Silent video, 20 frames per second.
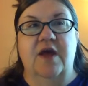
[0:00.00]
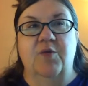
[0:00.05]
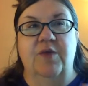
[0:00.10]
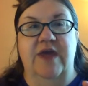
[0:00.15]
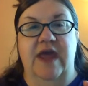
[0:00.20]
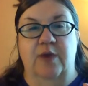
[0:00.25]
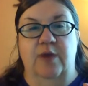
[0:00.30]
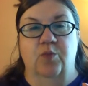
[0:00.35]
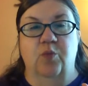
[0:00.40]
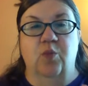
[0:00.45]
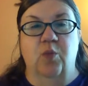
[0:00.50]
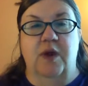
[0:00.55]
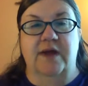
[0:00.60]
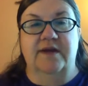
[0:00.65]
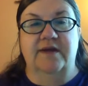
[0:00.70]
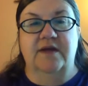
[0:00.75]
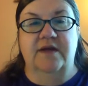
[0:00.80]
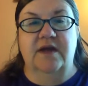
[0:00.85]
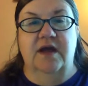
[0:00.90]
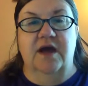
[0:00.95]
we had
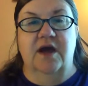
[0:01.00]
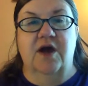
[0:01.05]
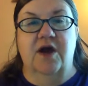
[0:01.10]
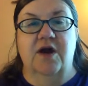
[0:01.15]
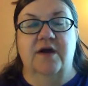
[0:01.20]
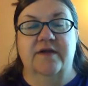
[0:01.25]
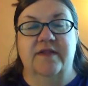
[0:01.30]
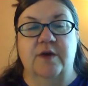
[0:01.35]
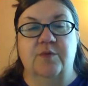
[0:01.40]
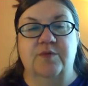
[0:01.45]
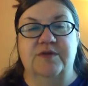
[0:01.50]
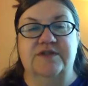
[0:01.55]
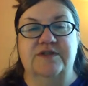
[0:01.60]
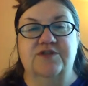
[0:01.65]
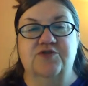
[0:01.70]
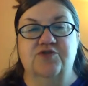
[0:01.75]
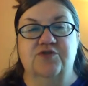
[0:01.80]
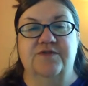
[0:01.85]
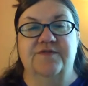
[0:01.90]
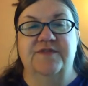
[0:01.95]
one car that was
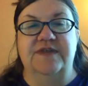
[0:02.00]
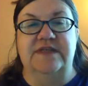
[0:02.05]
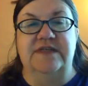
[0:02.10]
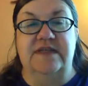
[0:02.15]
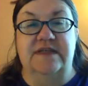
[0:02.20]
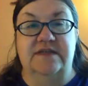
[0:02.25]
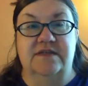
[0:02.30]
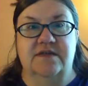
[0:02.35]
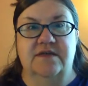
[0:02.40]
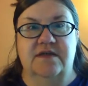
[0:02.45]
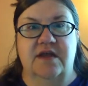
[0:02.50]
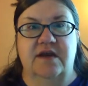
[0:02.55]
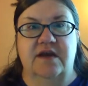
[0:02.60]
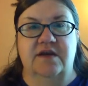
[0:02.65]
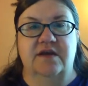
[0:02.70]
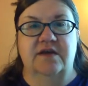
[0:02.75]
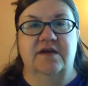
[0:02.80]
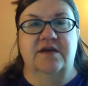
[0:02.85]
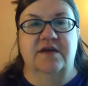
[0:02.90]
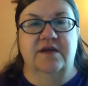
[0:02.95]
sort of the
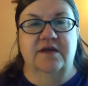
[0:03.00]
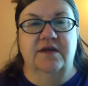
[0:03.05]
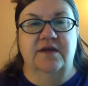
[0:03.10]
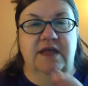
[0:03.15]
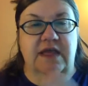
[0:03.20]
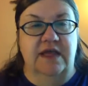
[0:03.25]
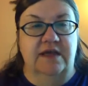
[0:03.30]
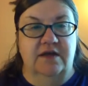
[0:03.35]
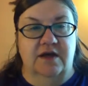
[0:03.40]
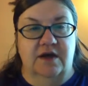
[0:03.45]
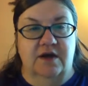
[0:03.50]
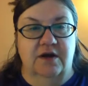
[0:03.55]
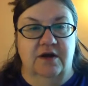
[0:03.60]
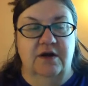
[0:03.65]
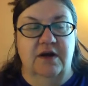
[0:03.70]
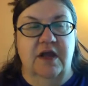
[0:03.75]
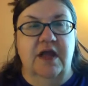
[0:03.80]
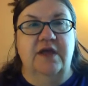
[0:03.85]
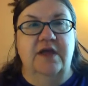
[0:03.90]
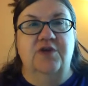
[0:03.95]
designated kid
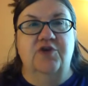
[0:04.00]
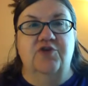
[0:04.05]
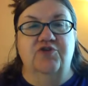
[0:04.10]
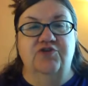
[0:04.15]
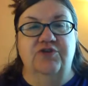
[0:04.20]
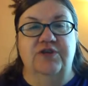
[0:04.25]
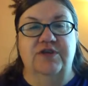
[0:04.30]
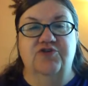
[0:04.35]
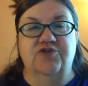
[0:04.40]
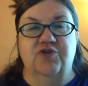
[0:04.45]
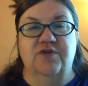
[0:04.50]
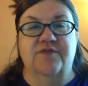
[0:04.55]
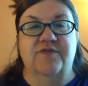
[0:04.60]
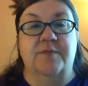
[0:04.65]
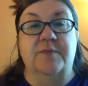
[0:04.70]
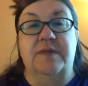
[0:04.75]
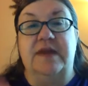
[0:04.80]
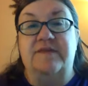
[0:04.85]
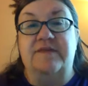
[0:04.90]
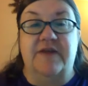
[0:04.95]
car, usually sort of
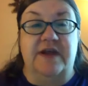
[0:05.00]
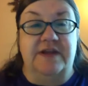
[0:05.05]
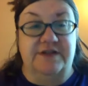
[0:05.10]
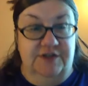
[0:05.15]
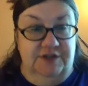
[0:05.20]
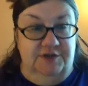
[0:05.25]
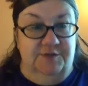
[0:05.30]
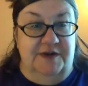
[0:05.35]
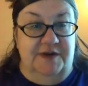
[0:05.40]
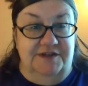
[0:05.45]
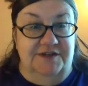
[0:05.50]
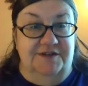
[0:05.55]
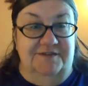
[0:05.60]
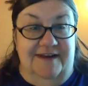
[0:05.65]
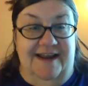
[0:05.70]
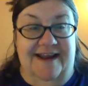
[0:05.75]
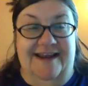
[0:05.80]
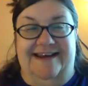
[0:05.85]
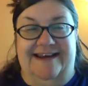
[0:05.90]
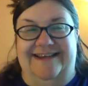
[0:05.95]
a minivan situation,
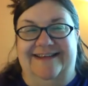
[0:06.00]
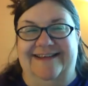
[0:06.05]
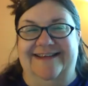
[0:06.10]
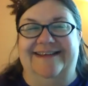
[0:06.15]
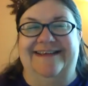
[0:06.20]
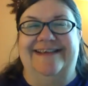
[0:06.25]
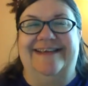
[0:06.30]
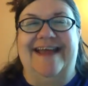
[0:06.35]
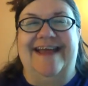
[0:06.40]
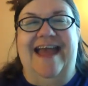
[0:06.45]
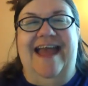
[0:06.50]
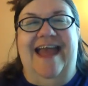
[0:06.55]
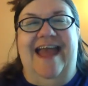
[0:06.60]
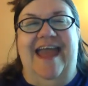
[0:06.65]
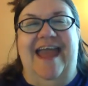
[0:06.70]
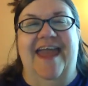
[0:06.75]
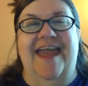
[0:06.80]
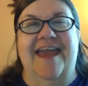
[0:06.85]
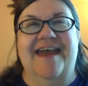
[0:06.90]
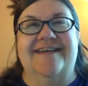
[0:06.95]
right?
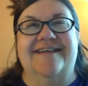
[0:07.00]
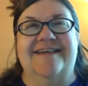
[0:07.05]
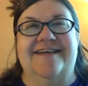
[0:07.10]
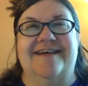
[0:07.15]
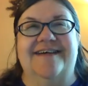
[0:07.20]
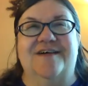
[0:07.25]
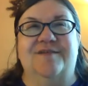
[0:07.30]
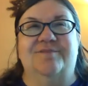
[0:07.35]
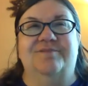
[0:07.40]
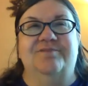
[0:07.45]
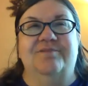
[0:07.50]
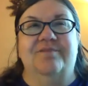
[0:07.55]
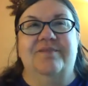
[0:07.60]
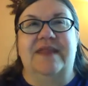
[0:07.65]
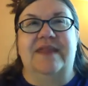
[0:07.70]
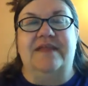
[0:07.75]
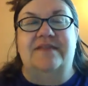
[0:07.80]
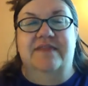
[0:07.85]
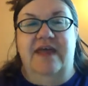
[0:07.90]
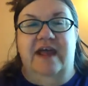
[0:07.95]
And
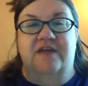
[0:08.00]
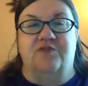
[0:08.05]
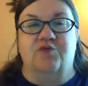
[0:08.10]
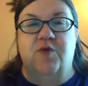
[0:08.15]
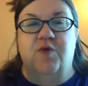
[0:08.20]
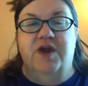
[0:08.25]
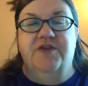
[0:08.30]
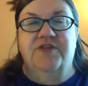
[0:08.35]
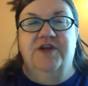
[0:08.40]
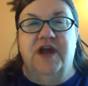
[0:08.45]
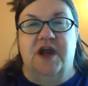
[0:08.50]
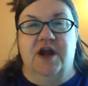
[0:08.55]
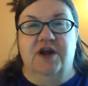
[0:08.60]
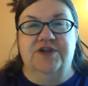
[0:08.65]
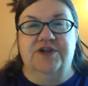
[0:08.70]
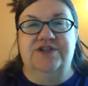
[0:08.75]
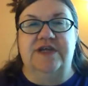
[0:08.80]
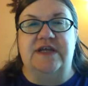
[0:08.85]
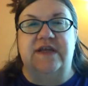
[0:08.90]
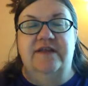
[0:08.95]
that's where the
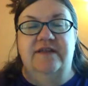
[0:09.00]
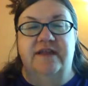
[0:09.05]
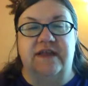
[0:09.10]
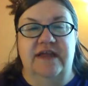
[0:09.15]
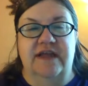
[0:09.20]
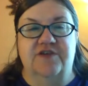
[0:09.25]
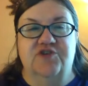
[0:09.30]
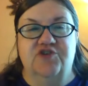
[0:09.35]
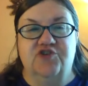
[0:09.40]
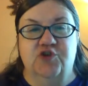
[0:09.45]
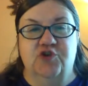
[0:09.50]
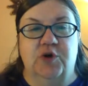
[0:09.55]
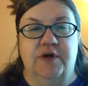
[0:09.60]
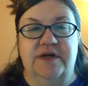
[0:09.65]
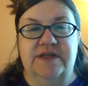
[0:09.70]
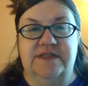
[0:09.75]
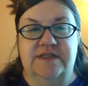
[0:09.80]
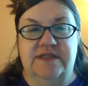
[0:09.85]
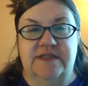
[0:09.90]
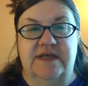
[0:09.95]
car seat and the kids'
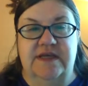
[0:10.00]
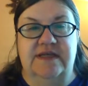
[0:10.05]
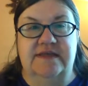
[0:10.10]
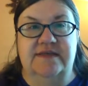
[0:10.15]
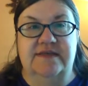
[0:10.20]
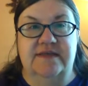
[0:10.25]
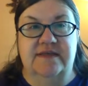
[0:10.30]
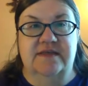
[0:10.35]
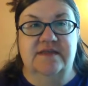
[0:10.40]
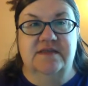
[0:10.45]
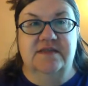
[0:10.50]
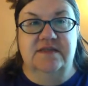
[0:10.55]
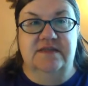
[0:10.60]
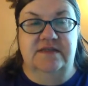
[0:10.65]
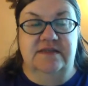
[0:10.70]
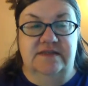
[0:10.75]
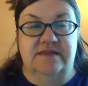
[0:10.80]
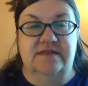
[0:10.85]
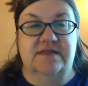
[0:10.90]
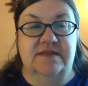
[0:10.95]
toys and things
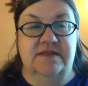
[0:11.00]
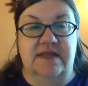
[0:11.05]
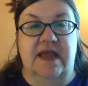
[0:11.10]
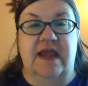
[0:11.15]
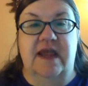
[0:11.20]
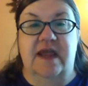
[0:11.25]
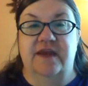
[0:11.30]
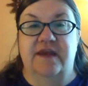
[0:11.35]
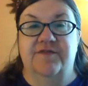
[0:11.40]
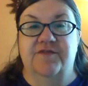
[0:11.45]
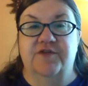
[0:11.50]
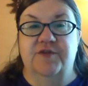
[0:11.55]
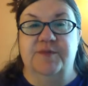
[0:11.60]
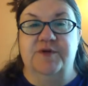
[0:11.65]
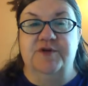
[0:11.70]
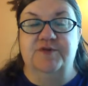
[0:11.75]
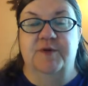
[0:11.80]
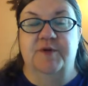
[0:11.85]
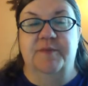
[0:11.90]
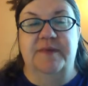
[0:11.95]
stayed for the
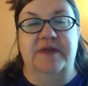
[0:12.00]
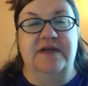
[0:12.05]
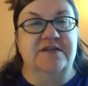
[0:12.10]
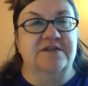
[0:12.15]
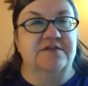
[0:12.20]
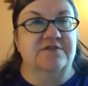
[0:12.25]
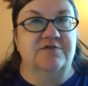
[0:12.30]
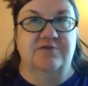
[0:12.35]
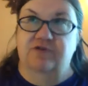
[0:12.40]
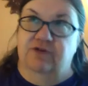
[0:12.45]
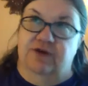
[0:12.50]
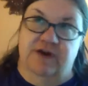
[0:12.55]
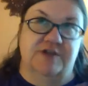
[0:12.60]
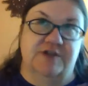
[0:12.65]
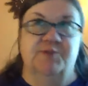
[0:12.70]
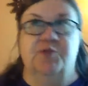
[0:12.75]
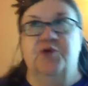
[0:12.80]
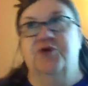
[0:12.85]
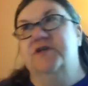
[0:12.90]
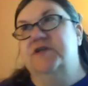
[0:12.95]
most part, because
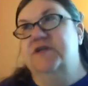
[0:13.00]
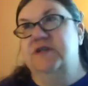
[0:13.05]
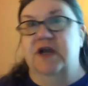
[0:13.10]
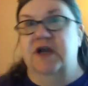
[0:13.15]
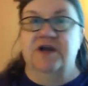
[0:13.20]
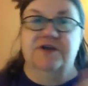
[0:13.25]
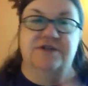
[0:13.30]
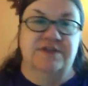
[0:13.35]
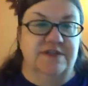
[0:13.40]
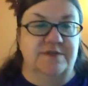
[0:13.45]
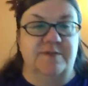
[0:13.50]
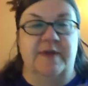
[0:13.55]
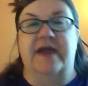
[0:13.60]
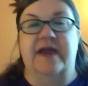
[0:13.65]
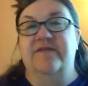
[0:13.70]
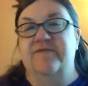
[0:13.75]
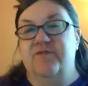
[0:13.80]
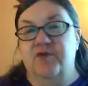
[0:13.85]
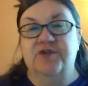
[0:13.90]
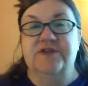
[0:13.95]
transport and car seats
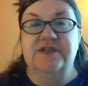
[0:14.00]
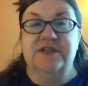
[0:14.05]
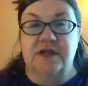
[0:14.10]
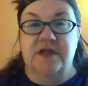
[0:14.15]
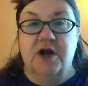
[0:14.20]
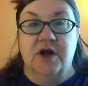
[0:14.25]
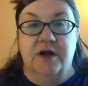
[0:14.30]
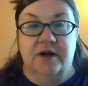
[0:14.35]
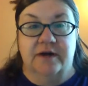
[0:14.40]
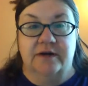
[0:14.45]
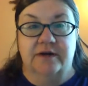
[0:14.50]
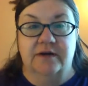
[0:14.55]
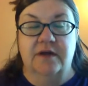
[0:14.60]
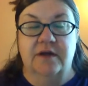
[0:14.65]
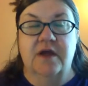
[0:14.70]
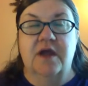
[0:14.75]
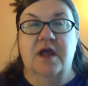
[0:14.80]
back and forth is hard.